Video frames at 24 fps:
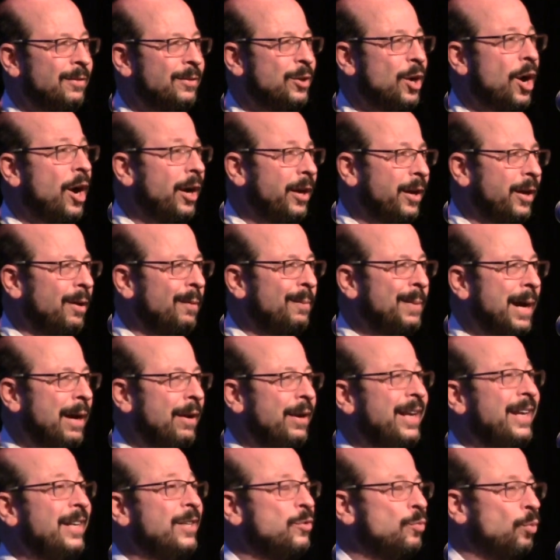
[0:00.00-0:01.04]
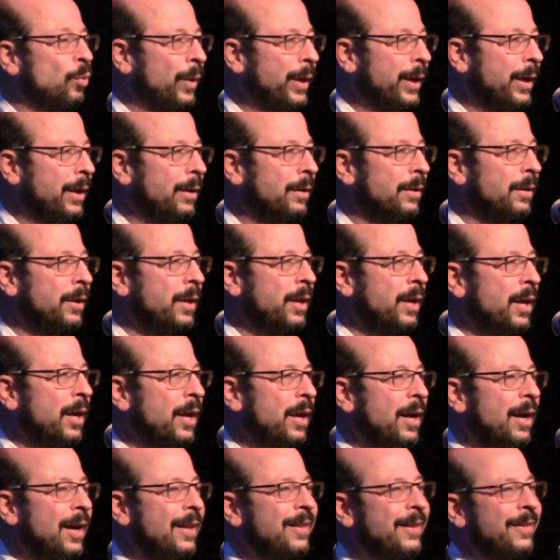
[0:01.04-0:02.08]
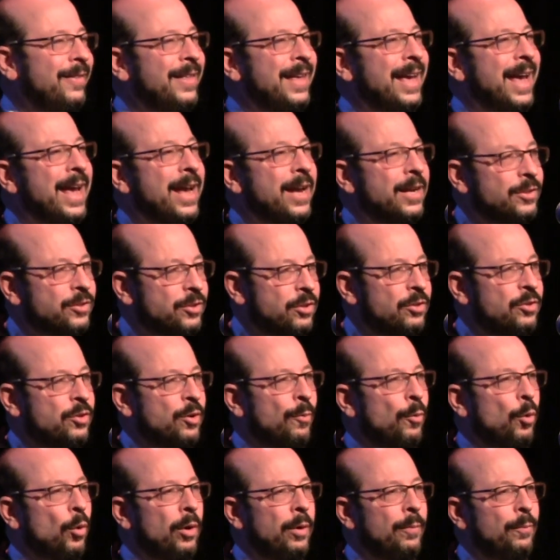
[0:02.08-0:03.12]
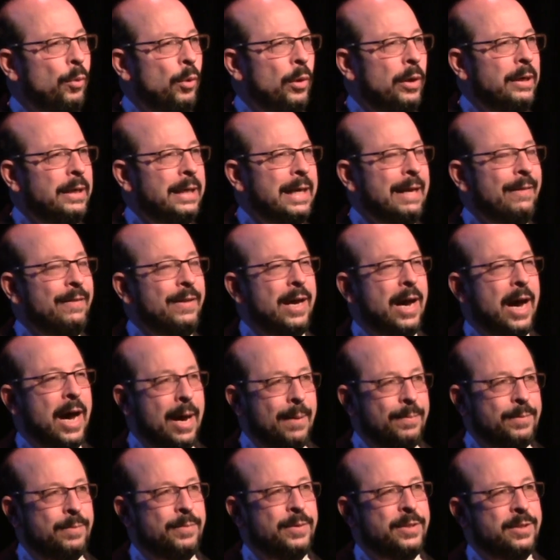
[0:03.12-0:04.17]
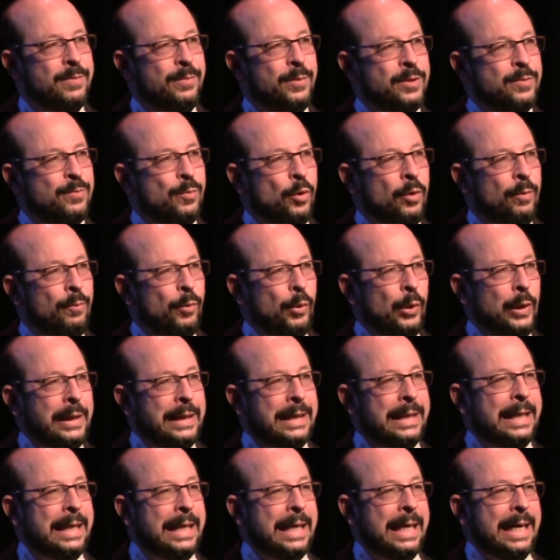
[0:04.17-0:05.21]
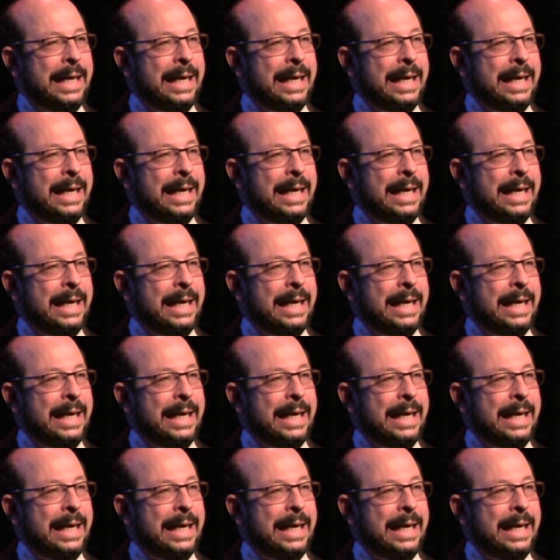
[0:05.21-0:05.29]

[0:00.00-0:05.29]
talking about is real, I think the answers are more important and the optimism is more important,